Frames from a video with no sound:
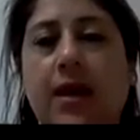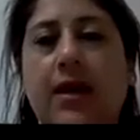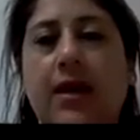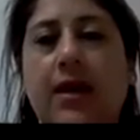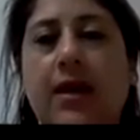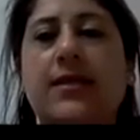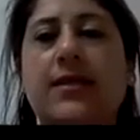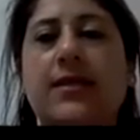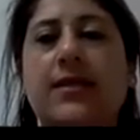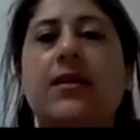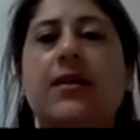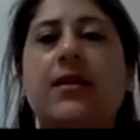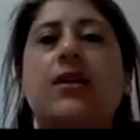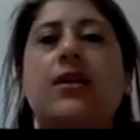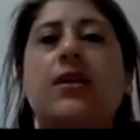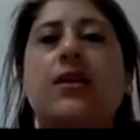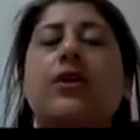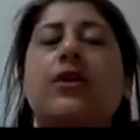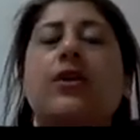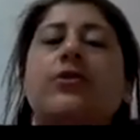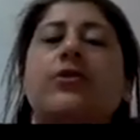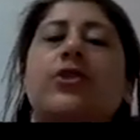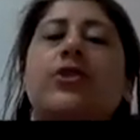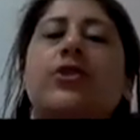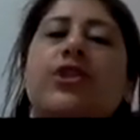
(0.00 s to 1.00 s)
So the
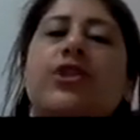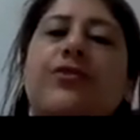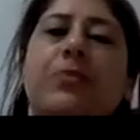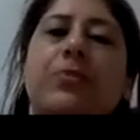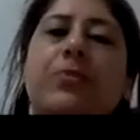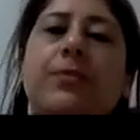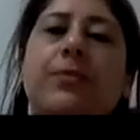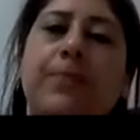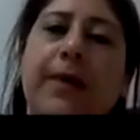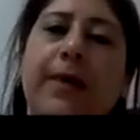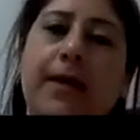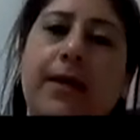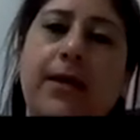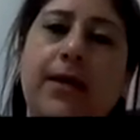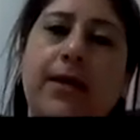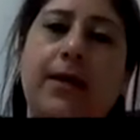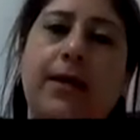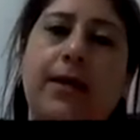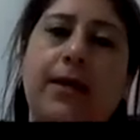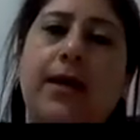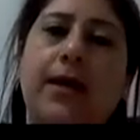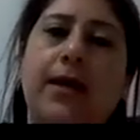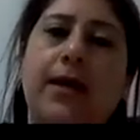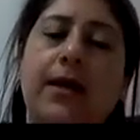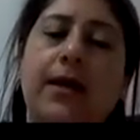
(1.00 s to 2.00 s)
conclusion of myth making
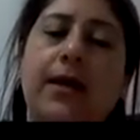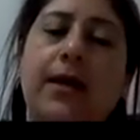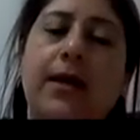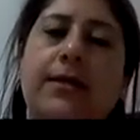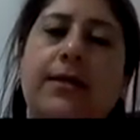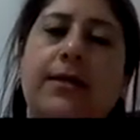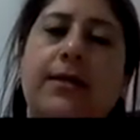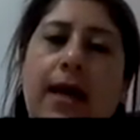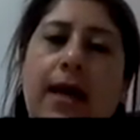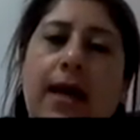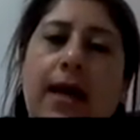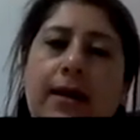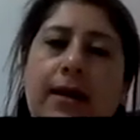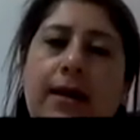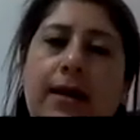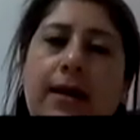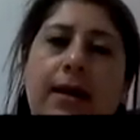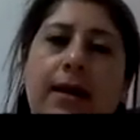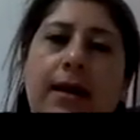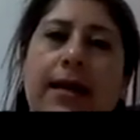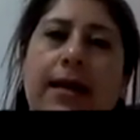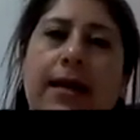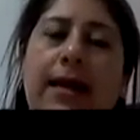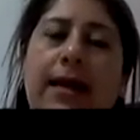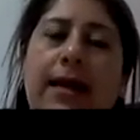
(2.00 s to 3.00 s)
is that
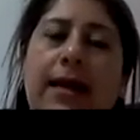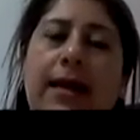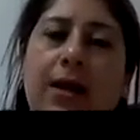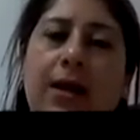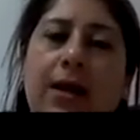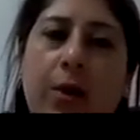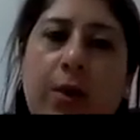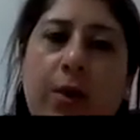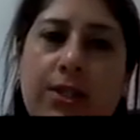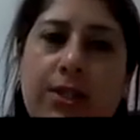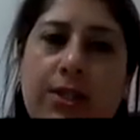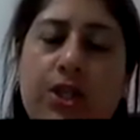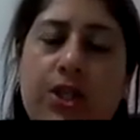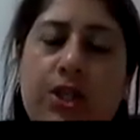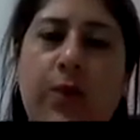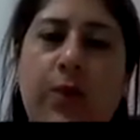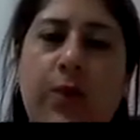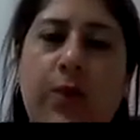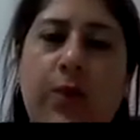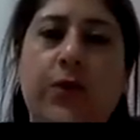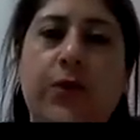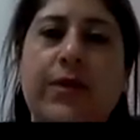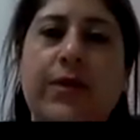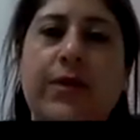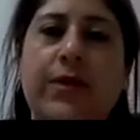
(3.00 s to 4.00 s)
language,
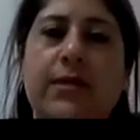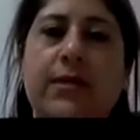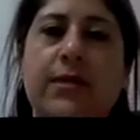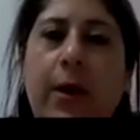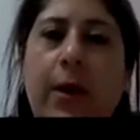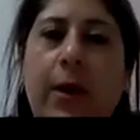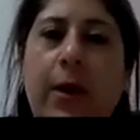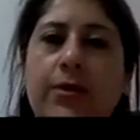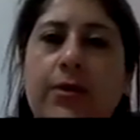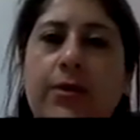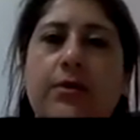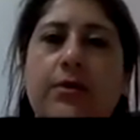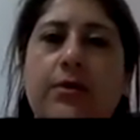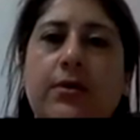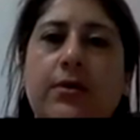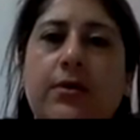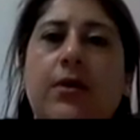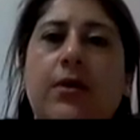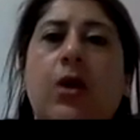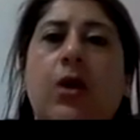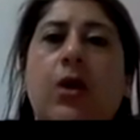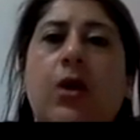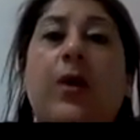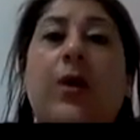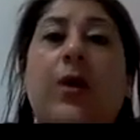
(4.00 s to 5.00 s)
whether it's spoken,
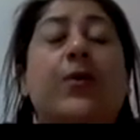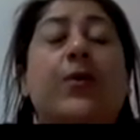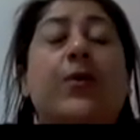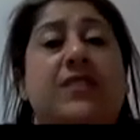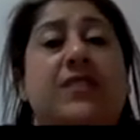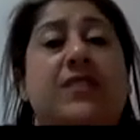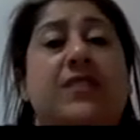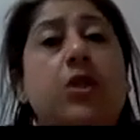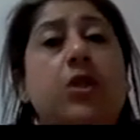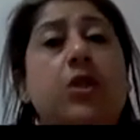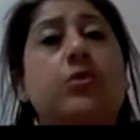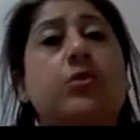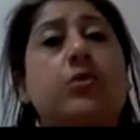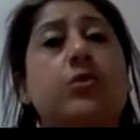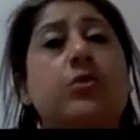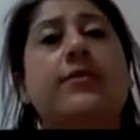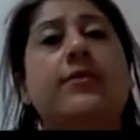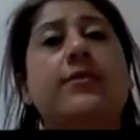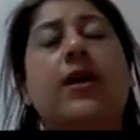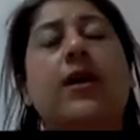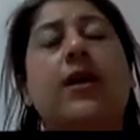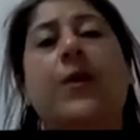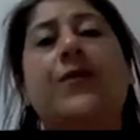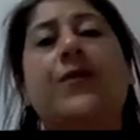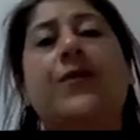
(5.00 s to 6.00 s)
whether it's visual,
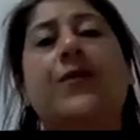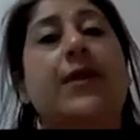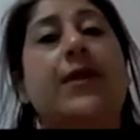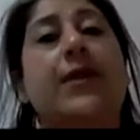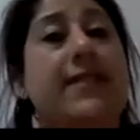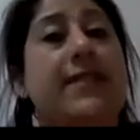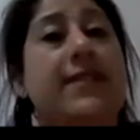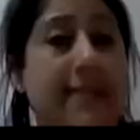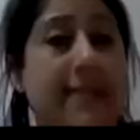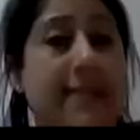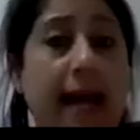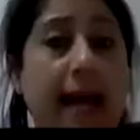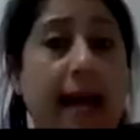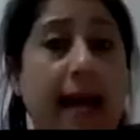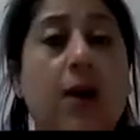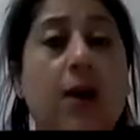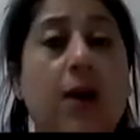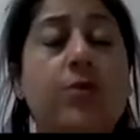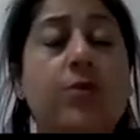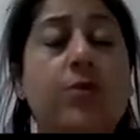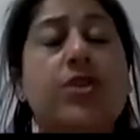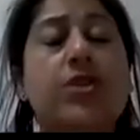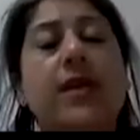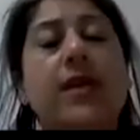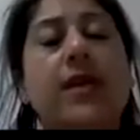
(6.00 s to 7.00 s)
whether it's
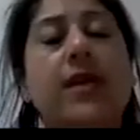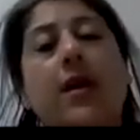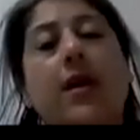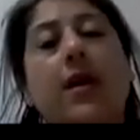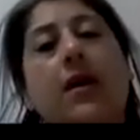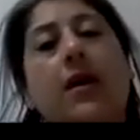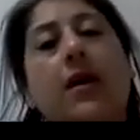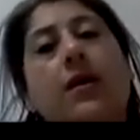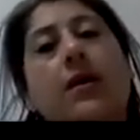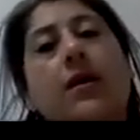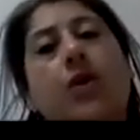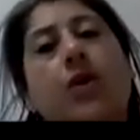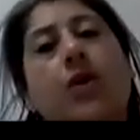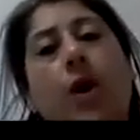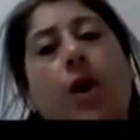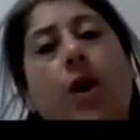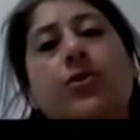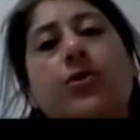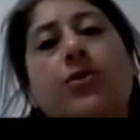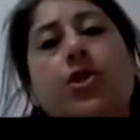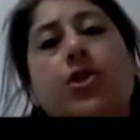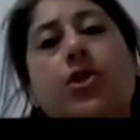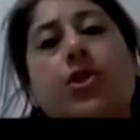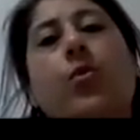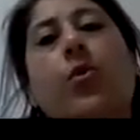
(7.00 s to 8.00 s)
sound, goes
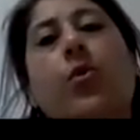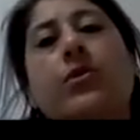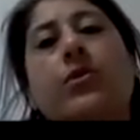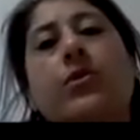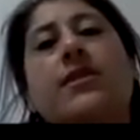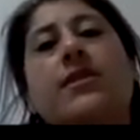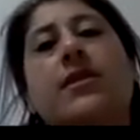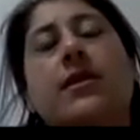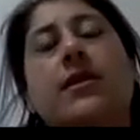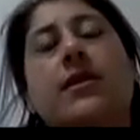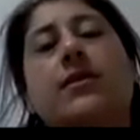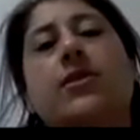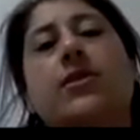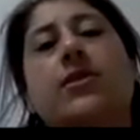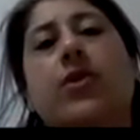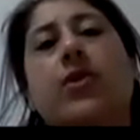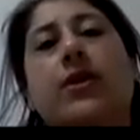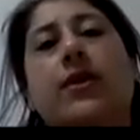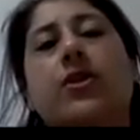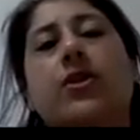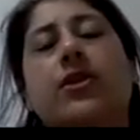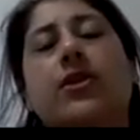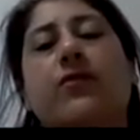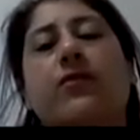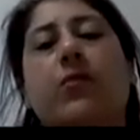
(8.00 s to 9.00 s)
towards the
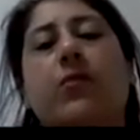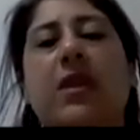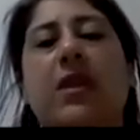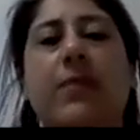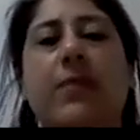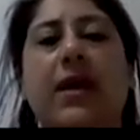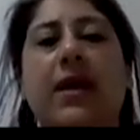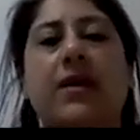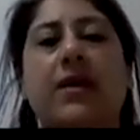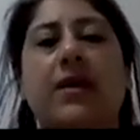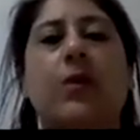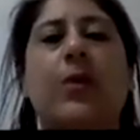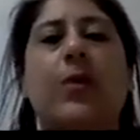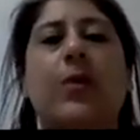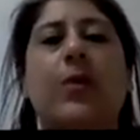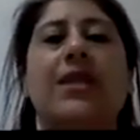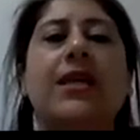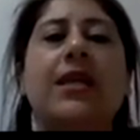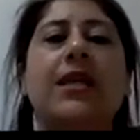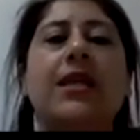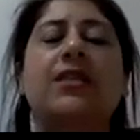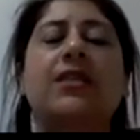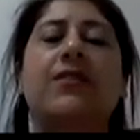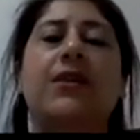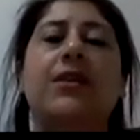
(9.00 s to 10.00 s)
construction of myth making, where the
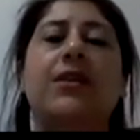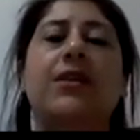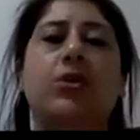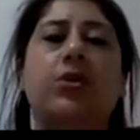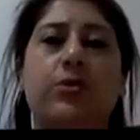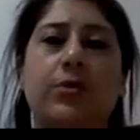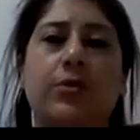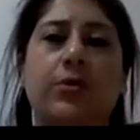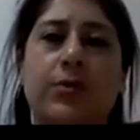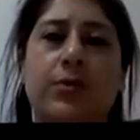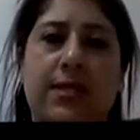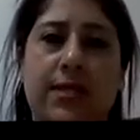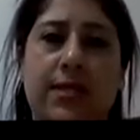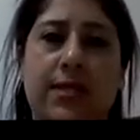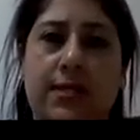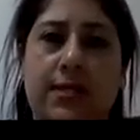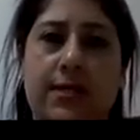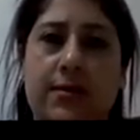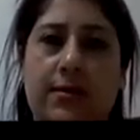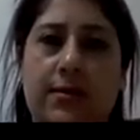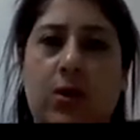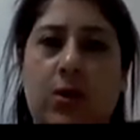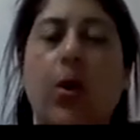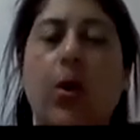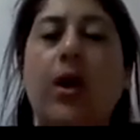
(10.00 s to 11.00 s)
individual's
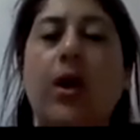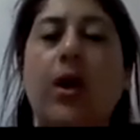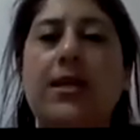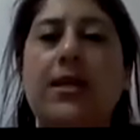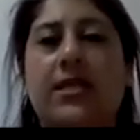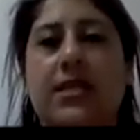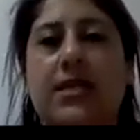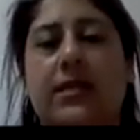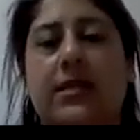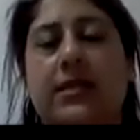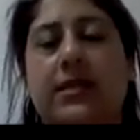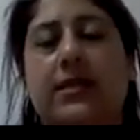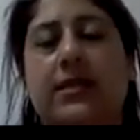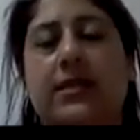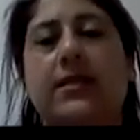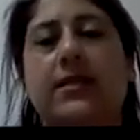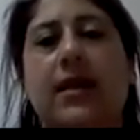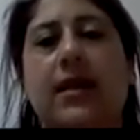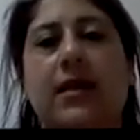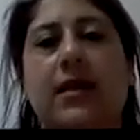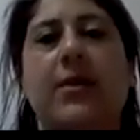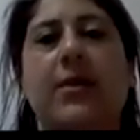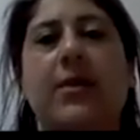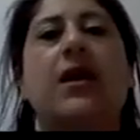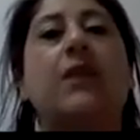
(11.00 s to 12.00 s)
qualities
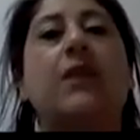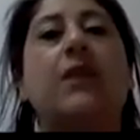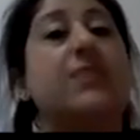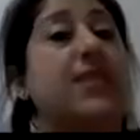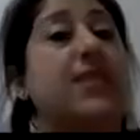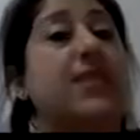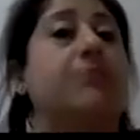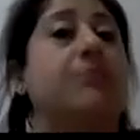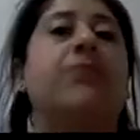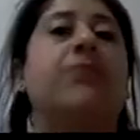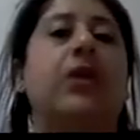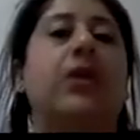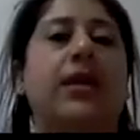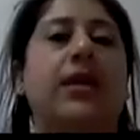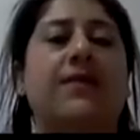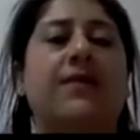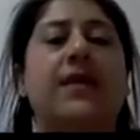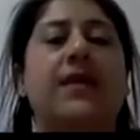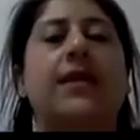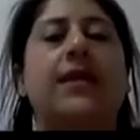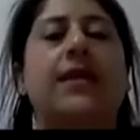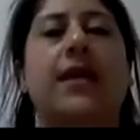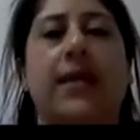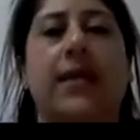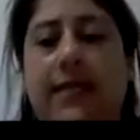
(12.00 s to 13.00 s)
then become symbolic of the
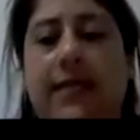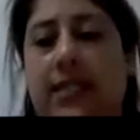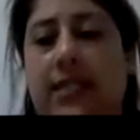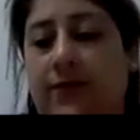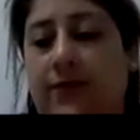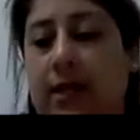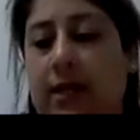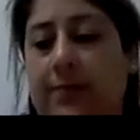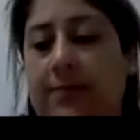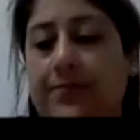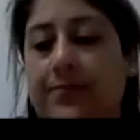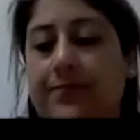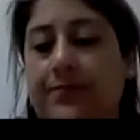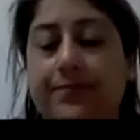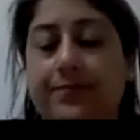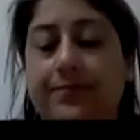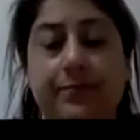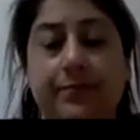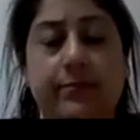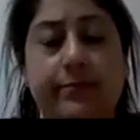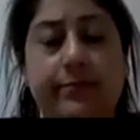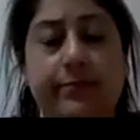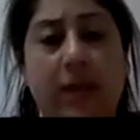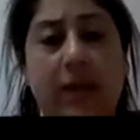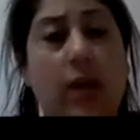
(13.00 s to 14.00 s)
collective
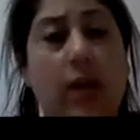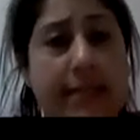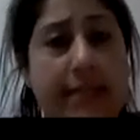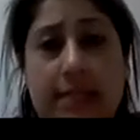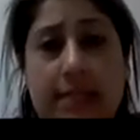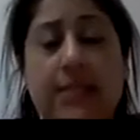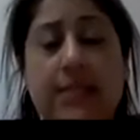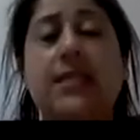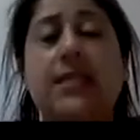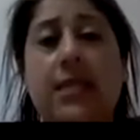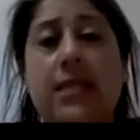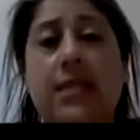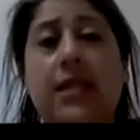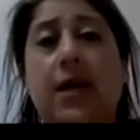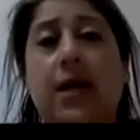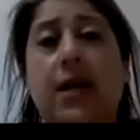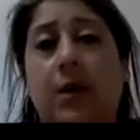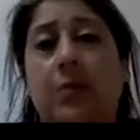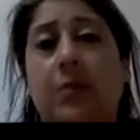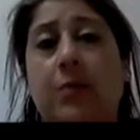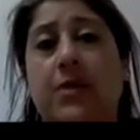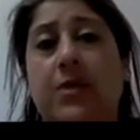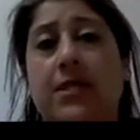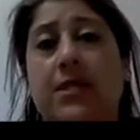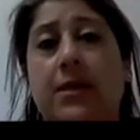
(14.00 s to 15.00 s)
identity they
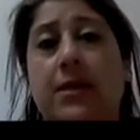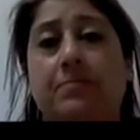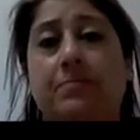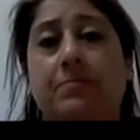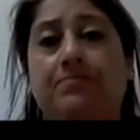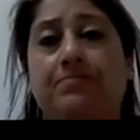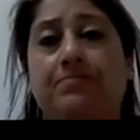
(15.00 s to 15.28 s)
represent.